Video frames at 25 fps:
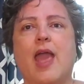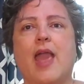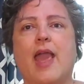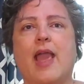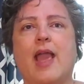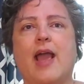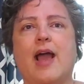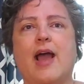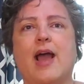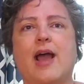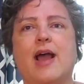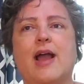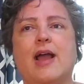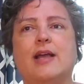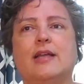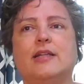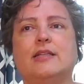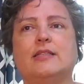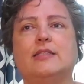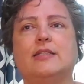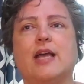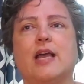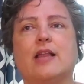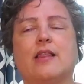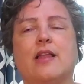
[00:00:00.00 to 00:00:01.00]

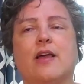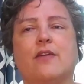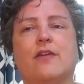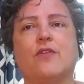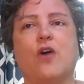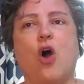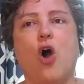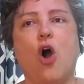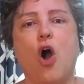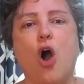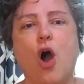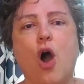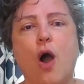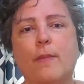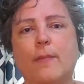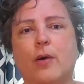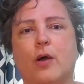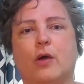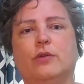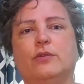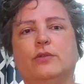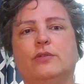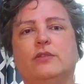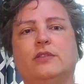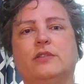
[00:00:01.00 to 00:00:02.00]
and I love
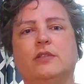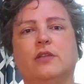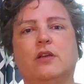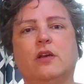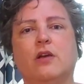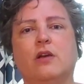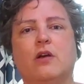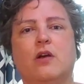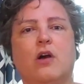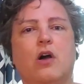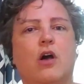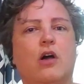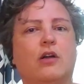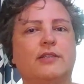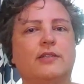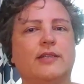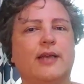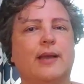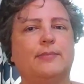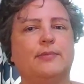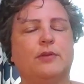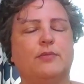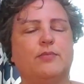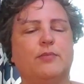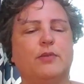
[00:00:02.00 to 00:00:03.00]
almost all
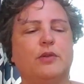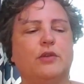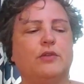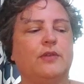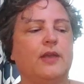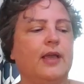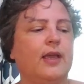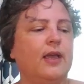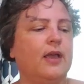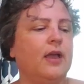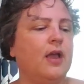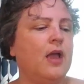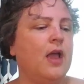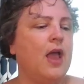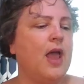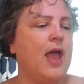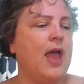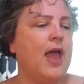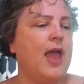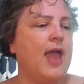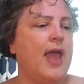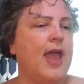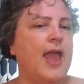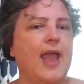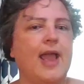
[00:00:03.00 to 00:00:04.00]
types of music.
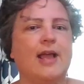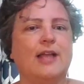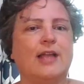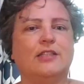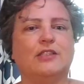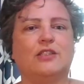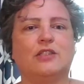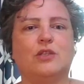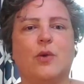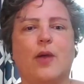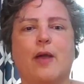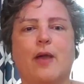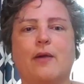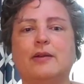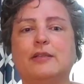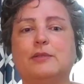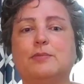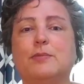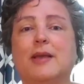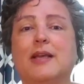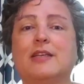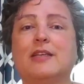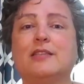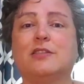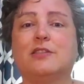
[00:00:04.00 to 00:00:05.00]
And so I
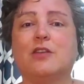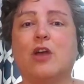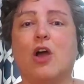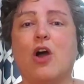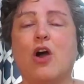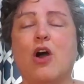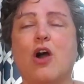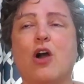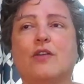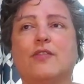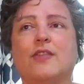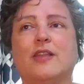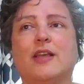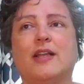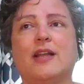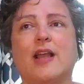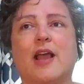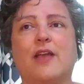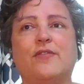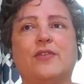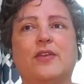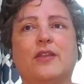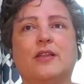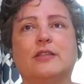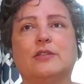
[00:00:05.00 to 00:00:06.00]
always pick a song that
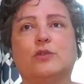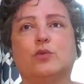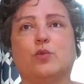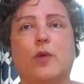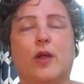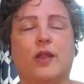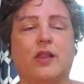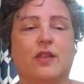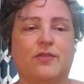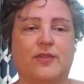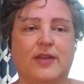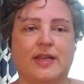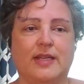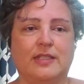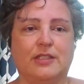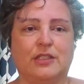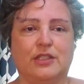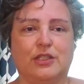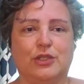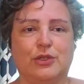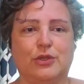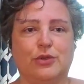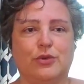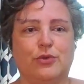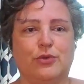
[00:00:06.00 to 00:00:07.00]
I feel is
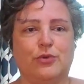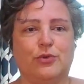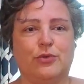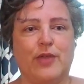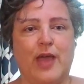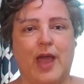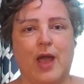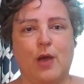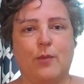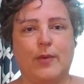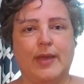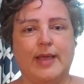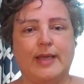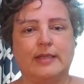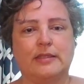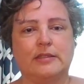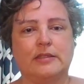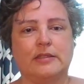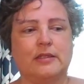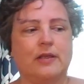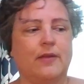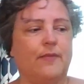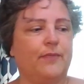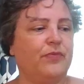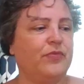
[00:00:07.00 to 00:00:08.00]
relevant to that
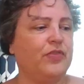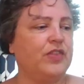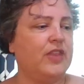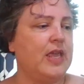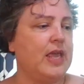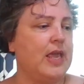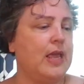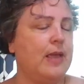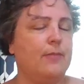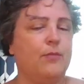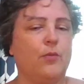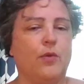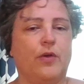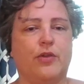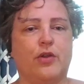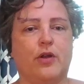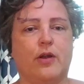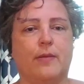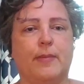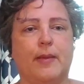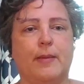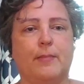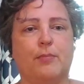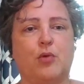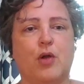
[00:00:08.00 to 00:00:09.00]
week's theme,
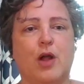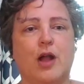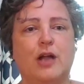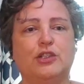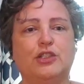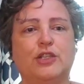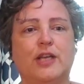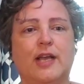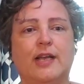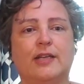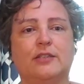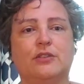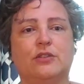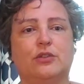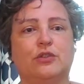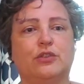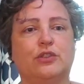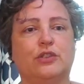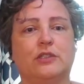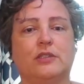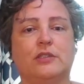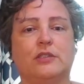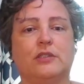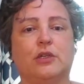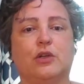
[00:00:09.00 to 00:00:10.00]
whether it be projects
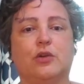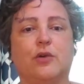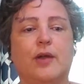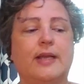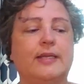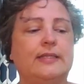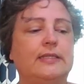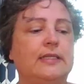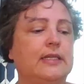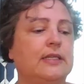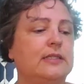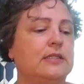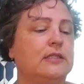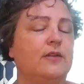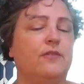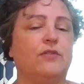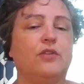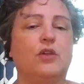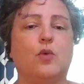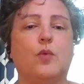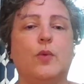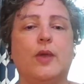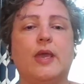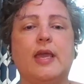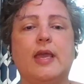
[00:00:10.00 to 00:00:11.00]
or just the craziness
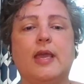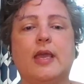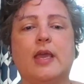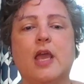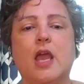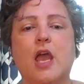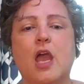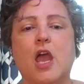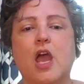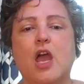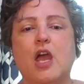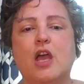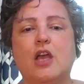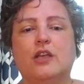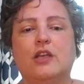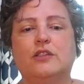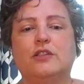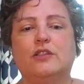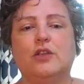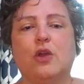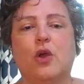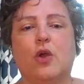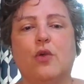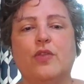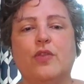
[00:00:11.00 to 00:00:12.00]
of the week.
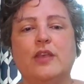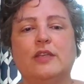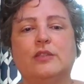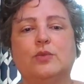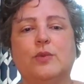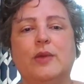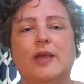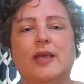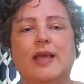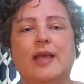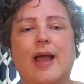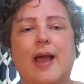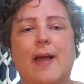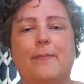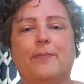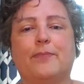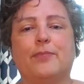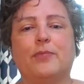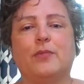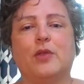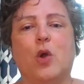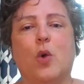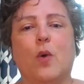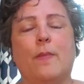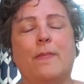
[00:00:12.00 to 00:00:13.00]
So this week
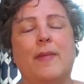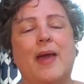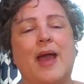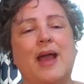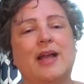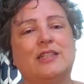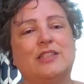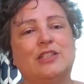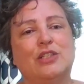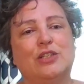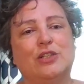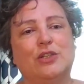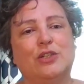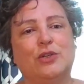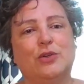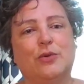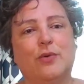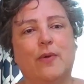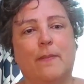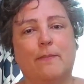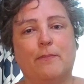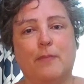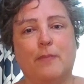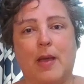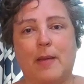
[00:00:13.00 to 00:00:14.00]
I'm going back
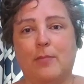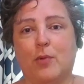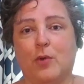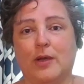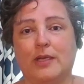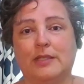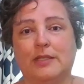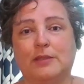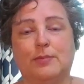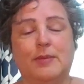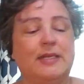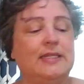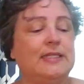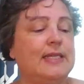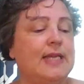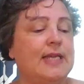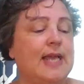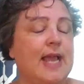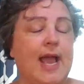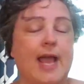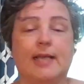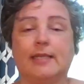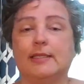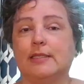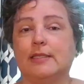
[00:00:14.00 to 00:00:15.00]
to my boys
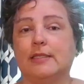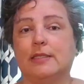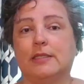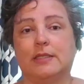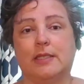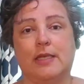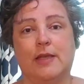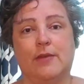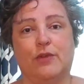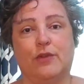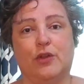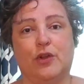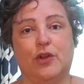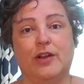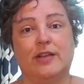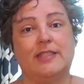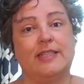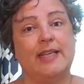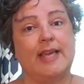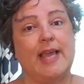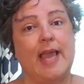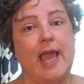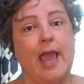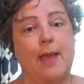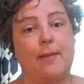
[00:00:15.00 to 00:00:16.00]
BTS if you're
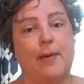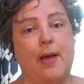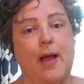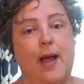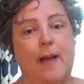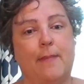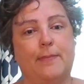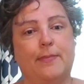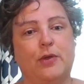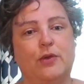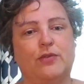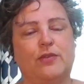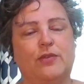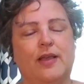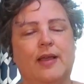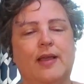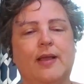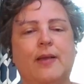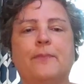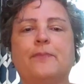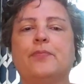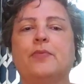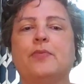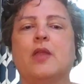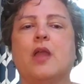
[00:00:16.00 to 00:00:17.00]
into K-pop
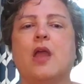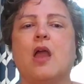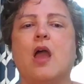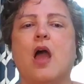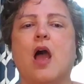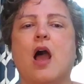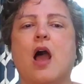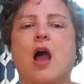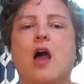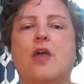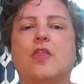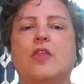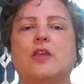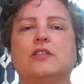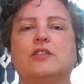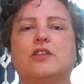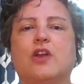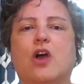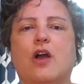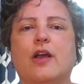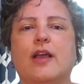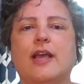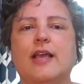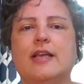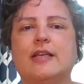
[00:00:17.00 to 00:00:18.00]
music. Uh, the
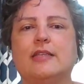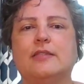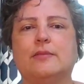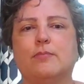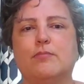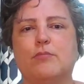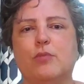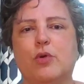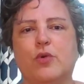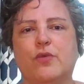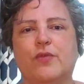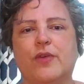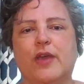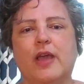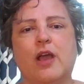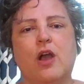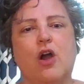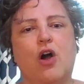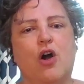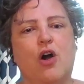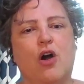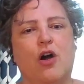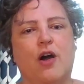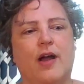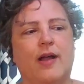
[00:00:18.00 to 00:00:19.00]
song is
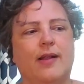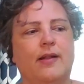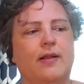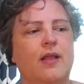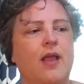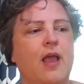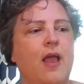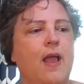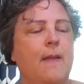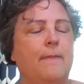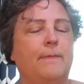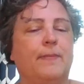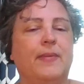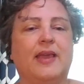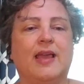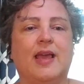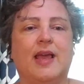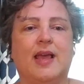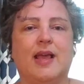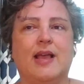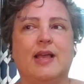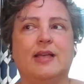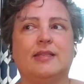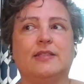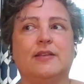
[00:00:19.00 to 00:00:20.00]
"Moving On"
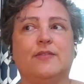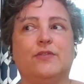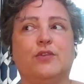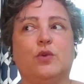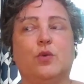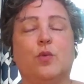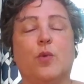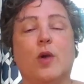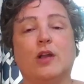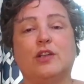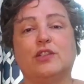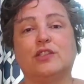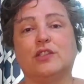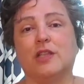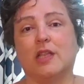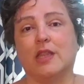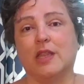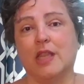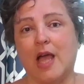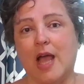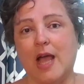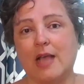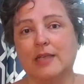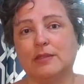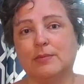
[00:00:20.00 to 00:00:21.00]
because if you watch the
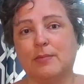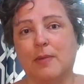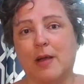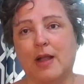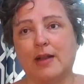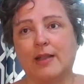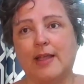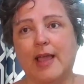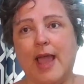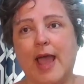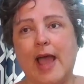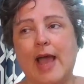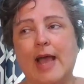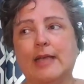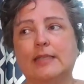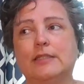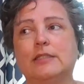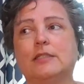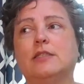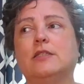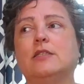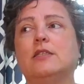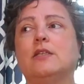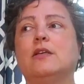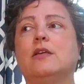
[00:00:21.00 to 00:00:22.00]
Lost
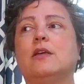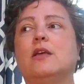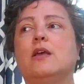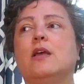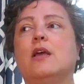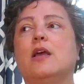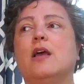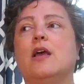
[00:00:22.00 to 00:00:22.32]
podcast,